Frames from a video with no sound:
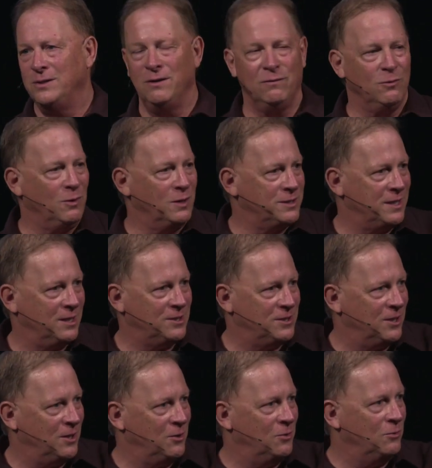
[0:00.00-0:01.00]
Did you ever watch that
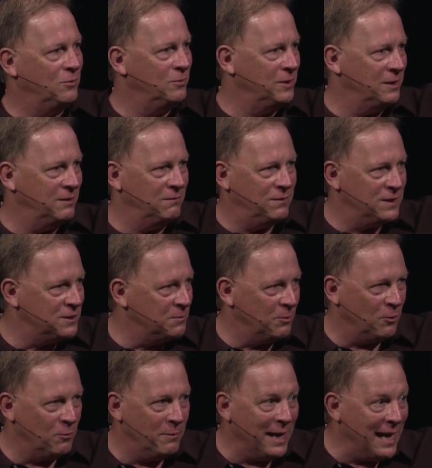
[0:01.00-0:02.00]
show,
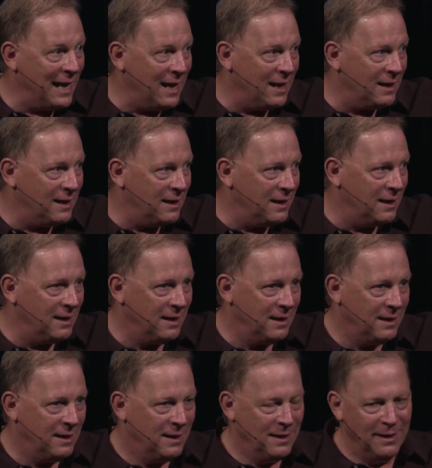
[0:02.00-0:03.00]
Invisible Man?
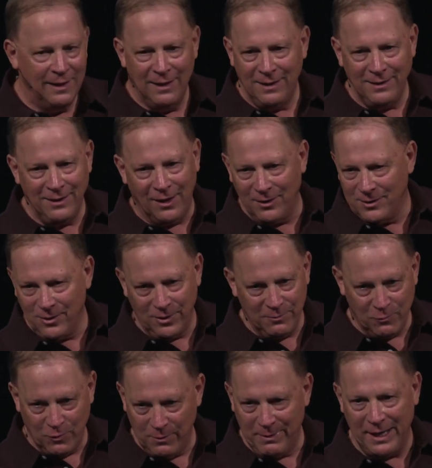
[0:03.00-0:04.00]
Y'all don't
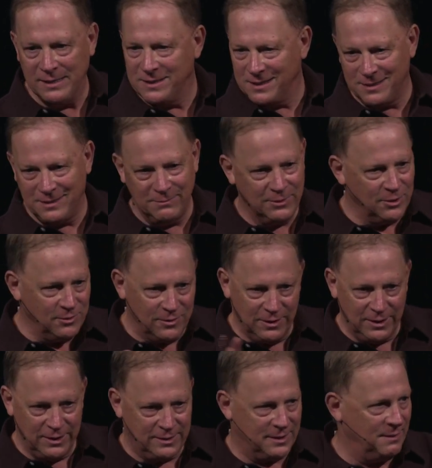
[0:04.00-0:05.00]
even worry about it. Just
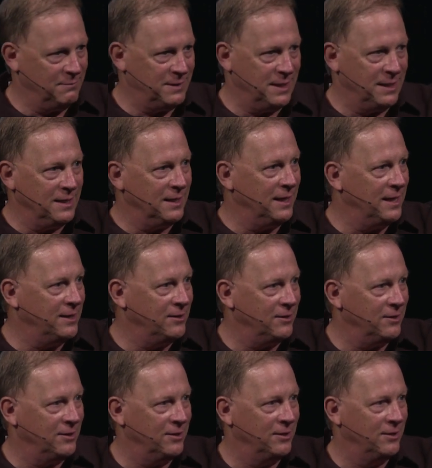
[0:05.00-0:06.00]
Google it something
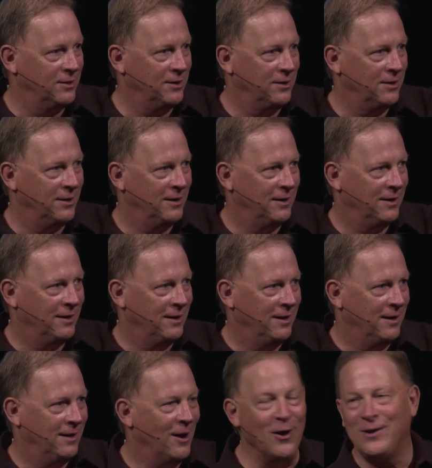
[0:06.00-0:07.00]
later.
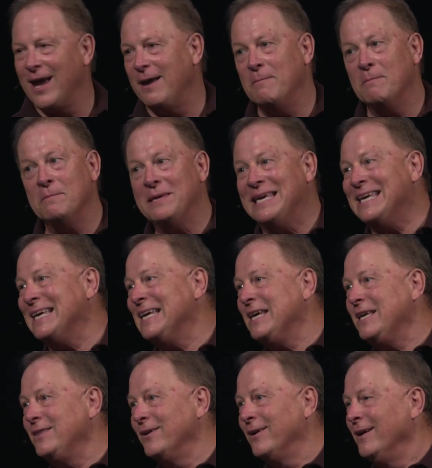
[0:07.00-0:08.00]
Okay, me
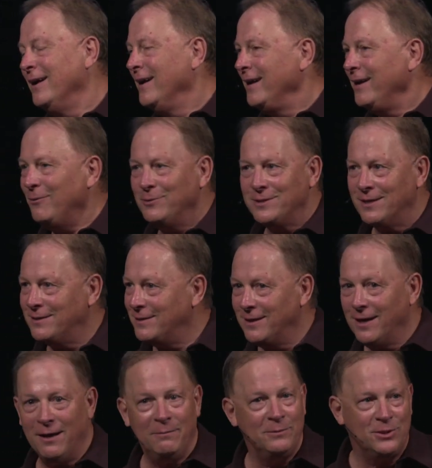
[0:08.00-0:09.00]
either. It was a
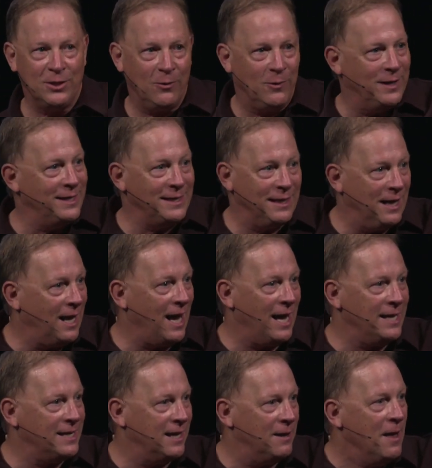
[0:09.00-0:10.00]
dumb show. I didn't
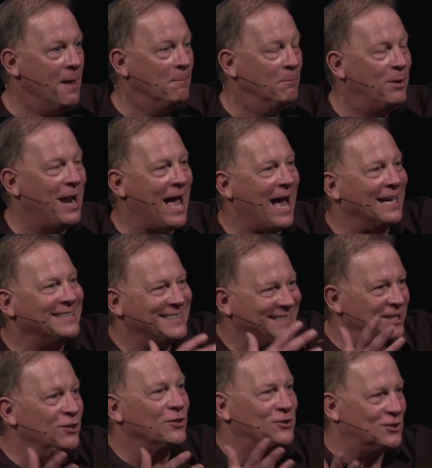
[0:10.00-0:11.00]
like it, but I
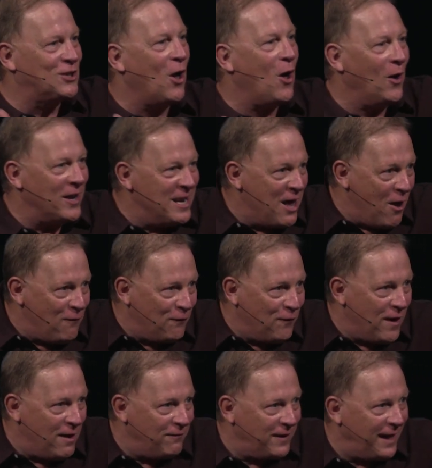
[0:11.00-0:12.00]
still saw
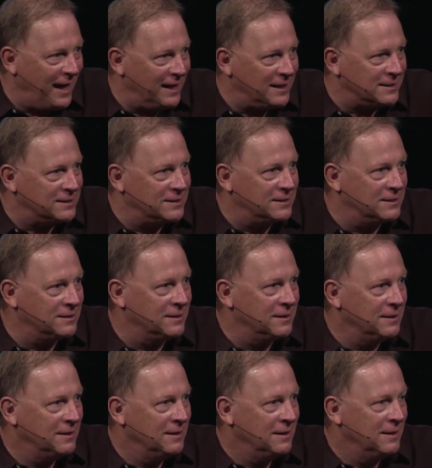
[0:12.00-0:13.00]
enough of it